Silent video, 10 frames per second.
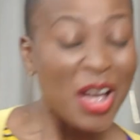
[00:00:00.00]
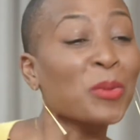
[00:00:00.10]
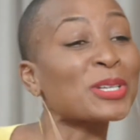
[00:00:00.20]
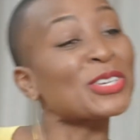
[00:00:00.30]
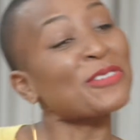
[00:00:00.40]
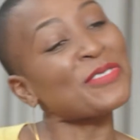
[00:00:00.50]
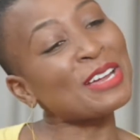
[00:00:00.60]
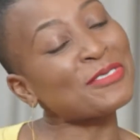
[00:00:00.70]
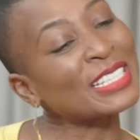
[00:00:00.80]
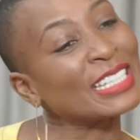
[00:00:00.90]
What's your
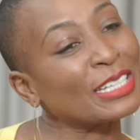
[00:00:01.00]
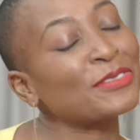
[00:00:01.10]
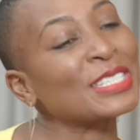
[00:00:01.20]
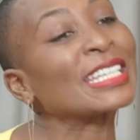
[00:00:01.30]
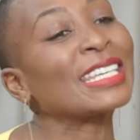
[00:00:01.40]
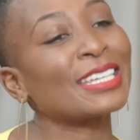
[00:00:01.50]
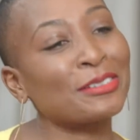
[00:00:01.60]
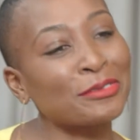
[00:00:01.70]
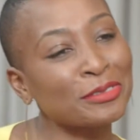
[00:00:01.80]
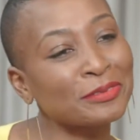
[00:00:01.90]
favorite gift to
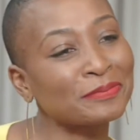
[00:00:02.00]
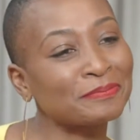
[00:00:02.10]
give?